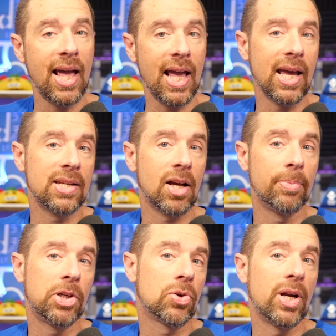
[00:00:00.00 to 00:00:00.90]
and I'll
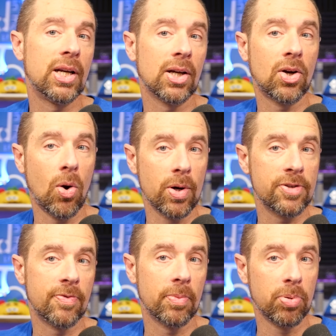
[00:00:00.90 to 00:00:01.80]
be creating a
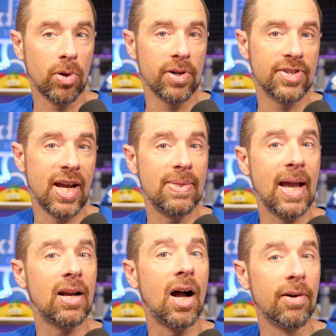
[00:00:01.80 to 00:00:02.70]
course for Pluralsight
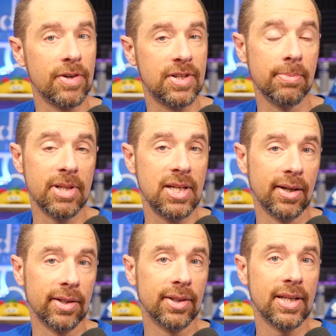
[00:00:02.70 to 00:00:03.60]
that covers the
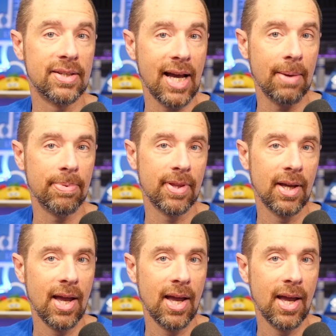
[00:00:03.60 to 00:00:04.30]
material in depth.